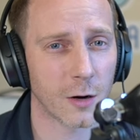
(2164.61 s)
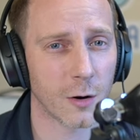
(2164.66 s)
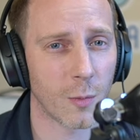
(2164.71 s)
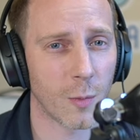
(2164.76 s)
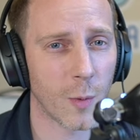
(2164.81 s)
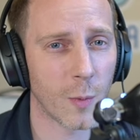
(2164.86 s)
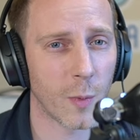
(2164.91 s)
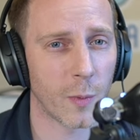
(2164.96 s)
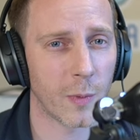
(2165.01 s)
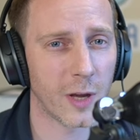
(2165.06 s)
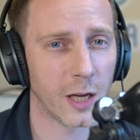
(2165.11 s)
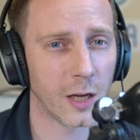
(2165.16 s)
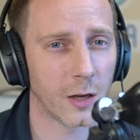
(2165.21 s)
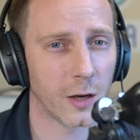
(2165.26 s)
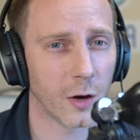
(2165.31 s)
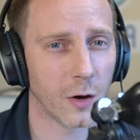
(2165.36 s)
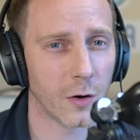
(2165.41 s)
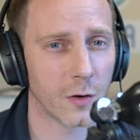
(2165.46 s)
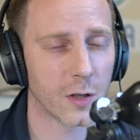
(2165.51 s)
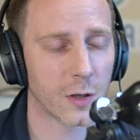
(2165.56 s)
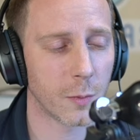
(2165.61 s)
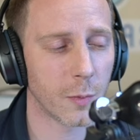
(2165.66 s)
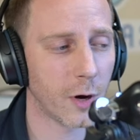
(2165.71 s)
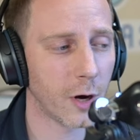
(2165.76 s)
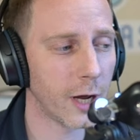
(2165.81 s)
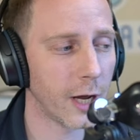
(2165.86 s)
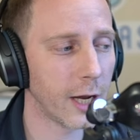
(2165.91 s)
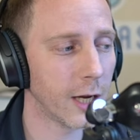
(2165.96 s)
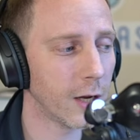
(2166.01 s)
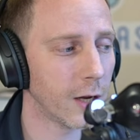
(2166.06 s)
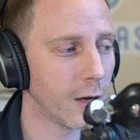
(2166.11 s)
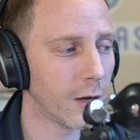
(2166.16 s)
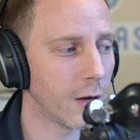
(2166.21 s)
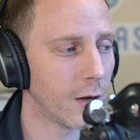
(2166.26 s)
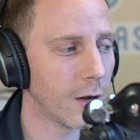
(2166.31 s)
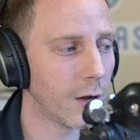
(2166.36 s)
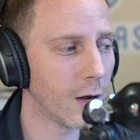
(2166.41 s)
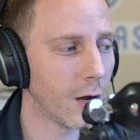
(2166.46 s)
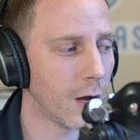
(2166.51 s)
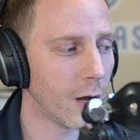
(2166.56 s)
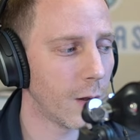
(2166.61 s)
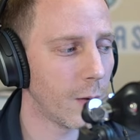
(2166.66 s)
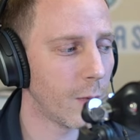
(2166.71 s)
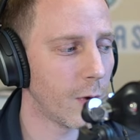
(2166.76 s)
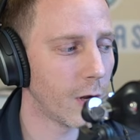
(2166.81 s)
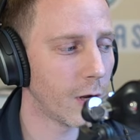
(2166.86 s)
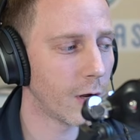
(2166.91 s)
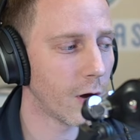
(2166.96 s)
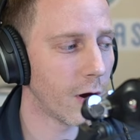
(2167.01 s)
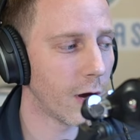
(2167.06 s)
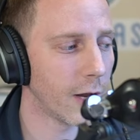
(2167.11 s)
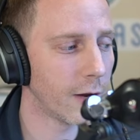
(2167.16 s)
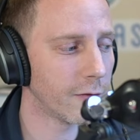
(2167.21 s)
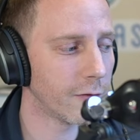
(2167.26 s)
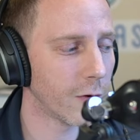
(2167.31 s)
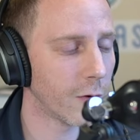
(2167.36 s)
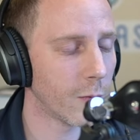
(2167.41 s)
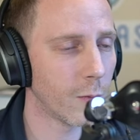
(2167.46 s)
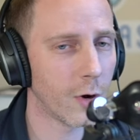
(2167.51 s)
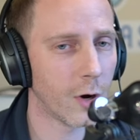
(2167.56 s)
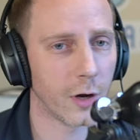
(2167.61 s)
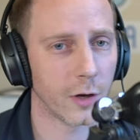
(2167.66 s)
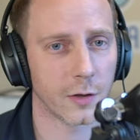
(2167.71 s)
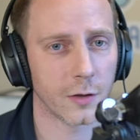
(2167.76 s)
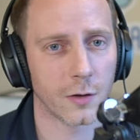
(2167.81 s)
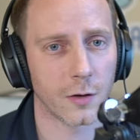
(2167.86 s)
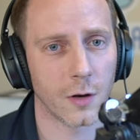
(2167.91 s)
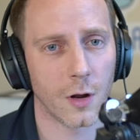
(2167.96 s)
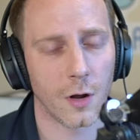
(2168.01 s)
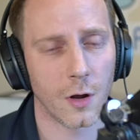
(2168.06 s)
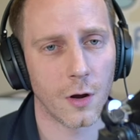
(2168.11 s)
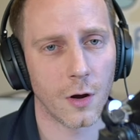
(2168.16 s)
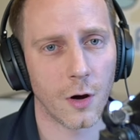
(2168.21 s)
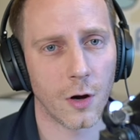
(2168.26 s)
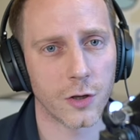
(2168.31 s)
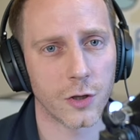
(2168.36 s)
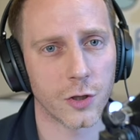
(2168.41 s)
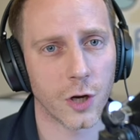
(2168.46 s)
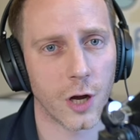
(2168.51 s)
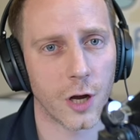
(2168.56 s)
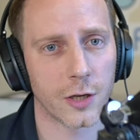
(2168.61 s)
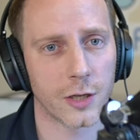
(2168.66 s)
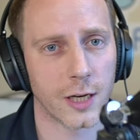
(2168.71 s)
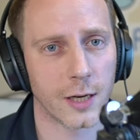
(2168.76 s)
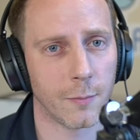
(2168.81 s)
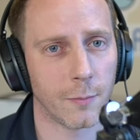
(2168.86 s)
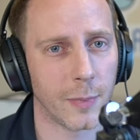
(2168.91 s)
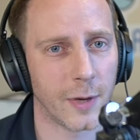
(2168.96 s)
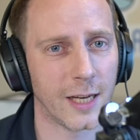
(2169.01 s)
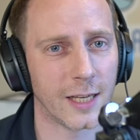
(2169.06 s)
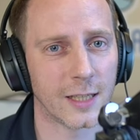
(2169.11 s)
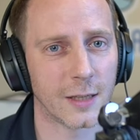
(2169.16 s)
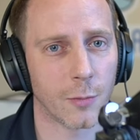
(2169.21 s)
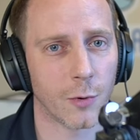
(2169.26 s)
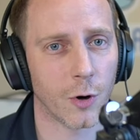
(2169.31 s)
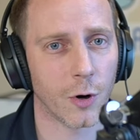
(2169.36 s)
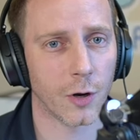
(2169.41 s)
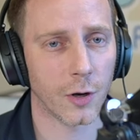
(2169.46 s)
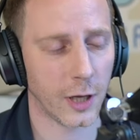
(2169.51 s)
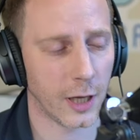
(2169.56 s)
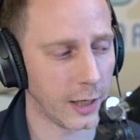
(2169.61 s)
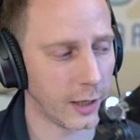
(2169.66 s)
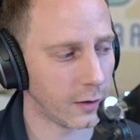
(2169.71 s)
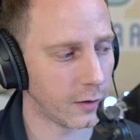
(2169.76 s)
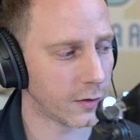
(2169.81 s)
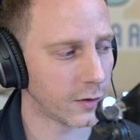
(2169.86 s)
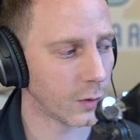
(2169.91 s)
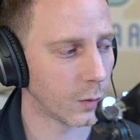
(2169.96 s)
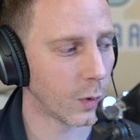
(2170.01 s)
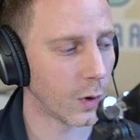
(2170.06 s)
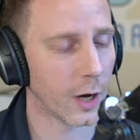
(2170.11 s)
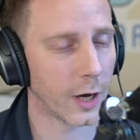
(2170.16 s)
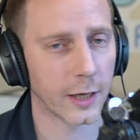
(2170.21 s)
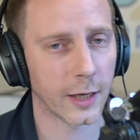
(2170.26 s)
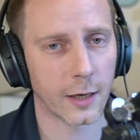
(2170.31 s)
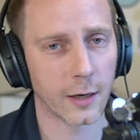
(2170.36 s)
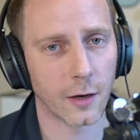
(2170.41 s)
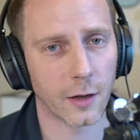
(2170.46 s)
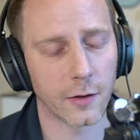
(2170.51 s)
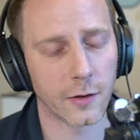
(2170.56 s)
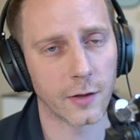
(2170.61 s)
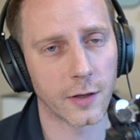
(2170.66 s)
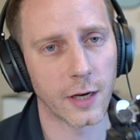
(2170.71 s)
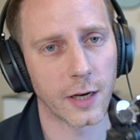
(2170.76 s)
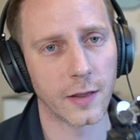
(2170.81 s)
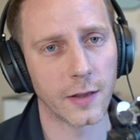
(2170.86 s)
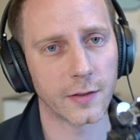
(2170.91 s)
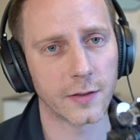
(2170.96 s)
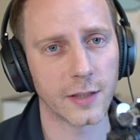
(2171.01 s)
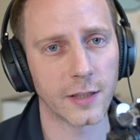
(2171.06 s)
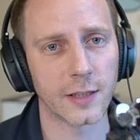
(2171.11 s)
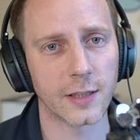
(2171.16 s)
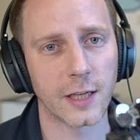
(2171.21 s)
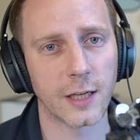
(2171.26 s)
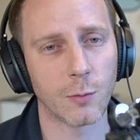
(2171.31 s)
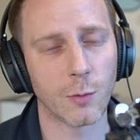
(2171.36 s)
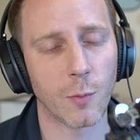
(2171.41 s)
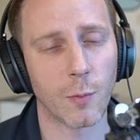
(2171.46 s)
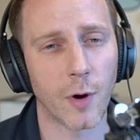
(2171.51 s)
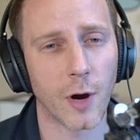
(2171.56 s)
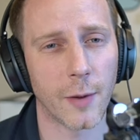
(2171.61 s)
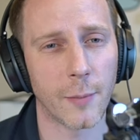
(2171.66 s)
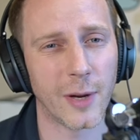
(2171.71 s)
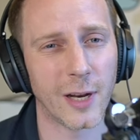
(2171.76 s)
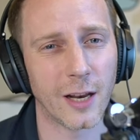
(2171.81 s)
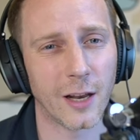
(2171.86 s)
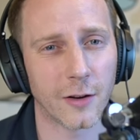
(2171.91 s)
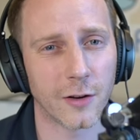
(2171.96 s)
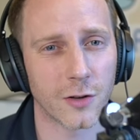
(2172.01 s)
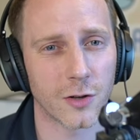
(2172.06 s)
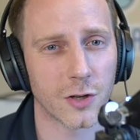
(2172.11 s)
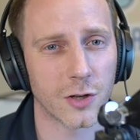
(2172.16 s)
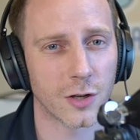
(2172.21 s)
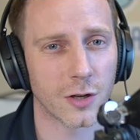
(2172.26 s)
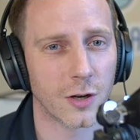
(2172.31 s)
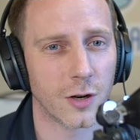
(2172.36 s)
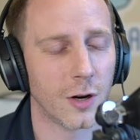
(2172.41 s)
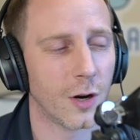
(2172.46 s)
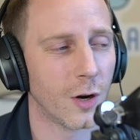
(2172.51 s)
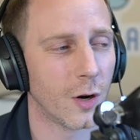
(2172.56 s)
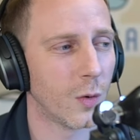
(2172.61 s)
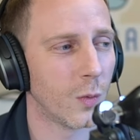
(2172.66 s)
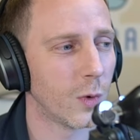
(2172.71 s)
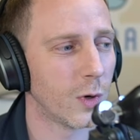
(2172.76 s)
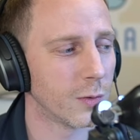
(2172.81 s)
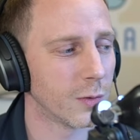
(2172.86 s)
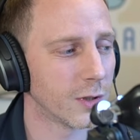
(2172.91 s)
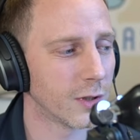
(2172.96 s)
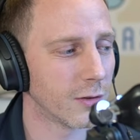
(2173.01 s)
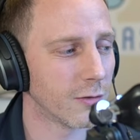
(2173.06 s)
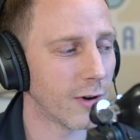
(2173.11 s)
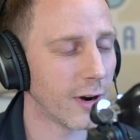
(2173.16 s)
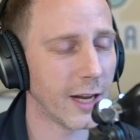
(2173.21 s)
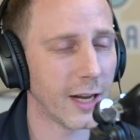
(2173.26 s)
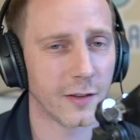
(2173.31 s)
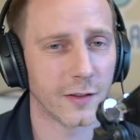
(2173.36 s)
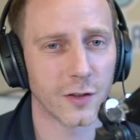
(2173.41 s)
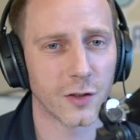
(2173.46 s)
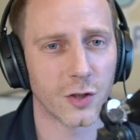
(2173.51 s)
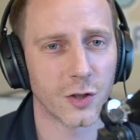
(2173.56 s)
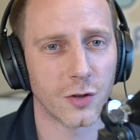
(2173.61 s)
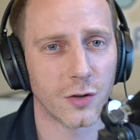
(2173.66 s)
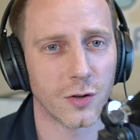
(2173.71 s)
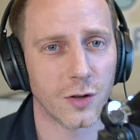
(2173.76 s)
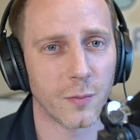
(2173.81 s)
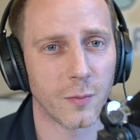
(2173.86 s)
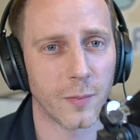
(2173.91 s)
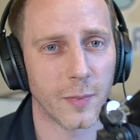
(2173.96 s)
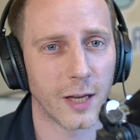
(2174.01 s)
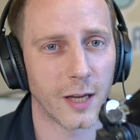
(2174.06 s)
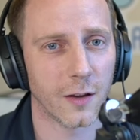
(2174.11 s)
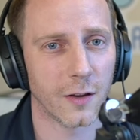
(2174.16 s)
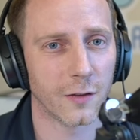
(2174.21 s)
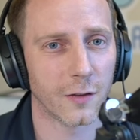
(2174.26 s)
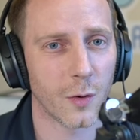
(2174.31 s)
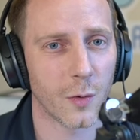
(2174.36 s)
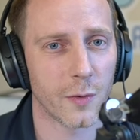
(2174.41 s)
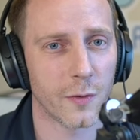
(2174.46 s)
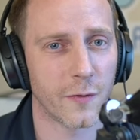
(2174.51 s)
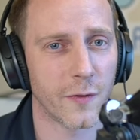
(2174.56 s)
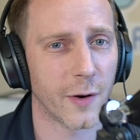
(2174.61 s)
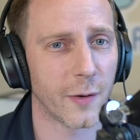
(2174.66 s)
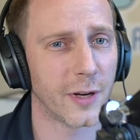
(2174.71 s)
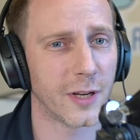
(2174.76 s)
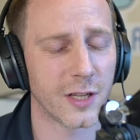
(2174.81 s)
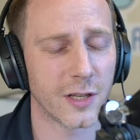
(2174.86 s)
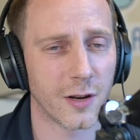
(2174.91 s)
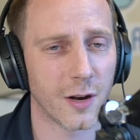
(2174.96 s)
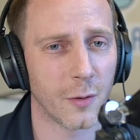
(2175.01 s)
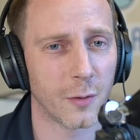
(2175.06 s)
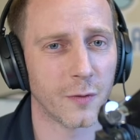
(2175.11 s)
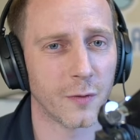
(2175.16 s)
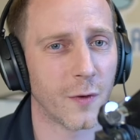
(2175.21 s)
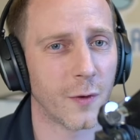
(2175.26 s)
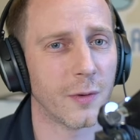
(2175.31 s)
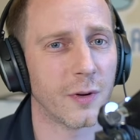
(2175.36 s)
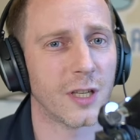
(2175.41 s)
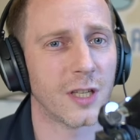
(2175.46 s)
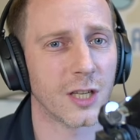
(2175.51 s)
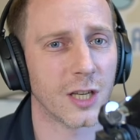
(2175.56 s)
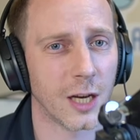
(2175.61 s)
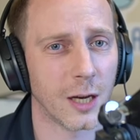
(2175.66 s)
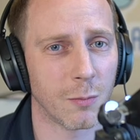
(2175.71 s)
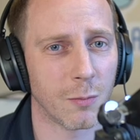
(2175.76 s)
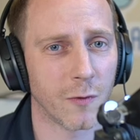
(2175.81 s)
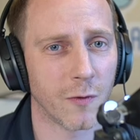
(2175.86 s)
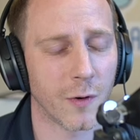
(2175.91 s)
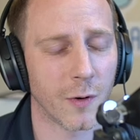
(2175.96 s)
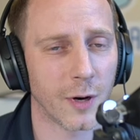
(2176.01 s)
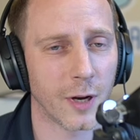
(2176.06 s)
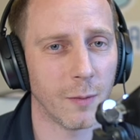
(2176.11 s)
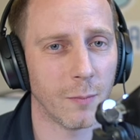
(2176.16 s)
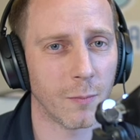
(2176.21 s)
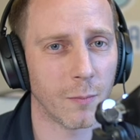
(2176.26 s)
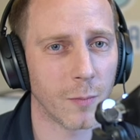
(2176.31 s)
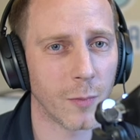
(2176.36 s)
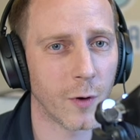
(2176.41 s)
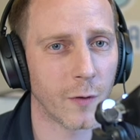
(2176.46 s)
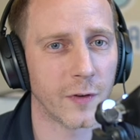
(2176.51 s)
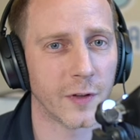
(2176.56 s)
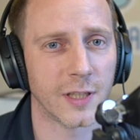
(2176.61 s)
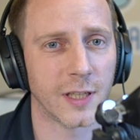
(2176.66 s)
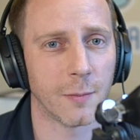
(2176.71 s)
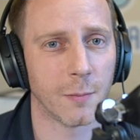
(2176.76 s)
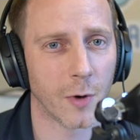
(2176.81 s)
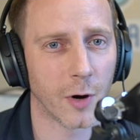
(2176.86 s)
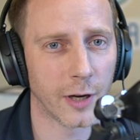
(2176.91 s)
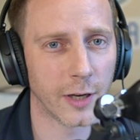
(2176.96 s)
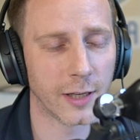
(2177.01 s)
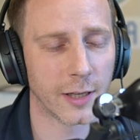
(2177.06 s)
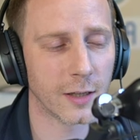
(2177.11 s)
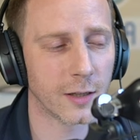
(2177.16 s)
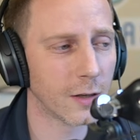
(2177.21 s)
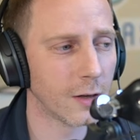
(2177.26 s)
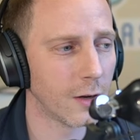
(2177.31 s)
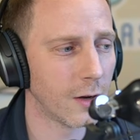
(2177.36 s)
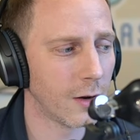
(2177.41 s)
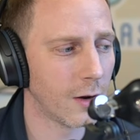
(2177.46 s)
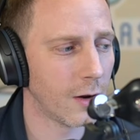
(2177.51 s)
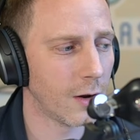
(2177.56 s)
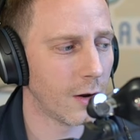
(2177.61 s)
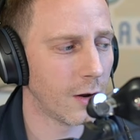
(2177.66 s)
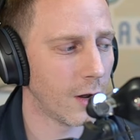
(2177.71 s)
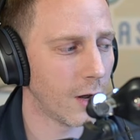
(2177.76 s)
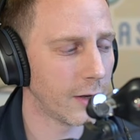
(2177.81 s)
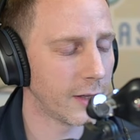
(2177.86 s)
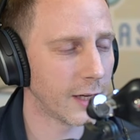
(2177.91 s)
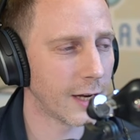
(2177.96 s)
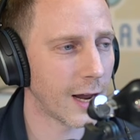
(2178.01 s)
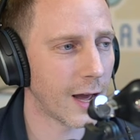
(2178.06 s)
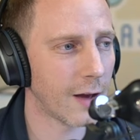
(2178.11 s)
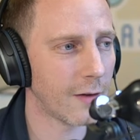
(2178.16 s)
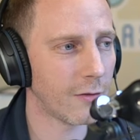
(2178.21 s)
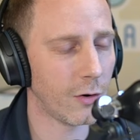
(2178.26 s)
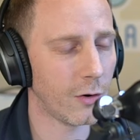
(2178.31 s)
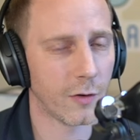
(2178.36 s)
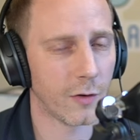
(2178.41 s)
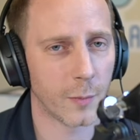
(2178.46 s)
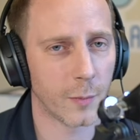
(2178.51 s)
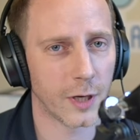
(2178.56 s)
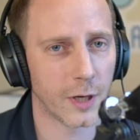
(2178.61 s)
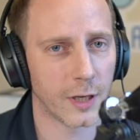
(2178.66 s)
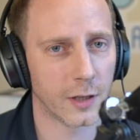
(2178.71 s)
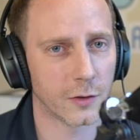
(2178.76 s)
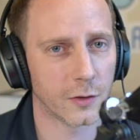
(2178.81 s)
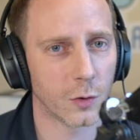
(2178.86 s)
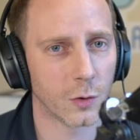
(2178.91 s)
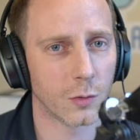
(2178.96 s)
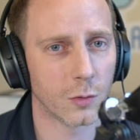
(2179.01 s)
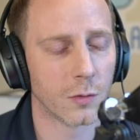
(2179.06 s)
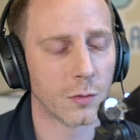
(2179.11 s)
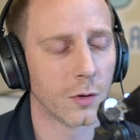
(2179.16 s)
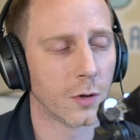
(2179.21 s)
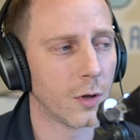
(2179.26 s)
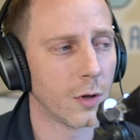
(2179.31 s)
I remember being coached by um, a guy from our our church in Peterborough. He used to work in London in the city. Would buy me lunch, which was great as a student because I was very I was very cheap, very poverty minded. I uh, didn't have a lot of money at all.